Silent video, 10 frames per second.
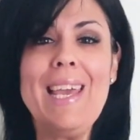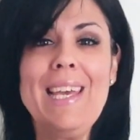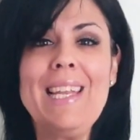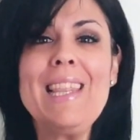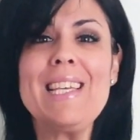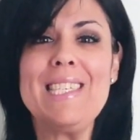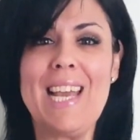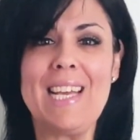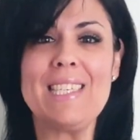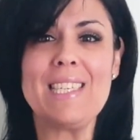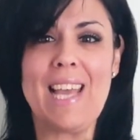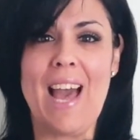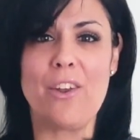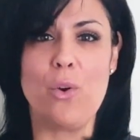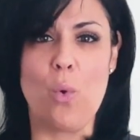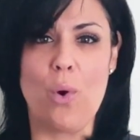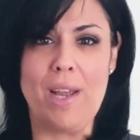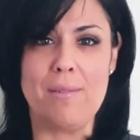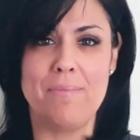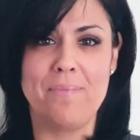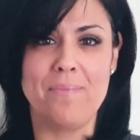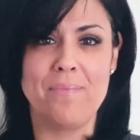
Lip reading: in the dance category.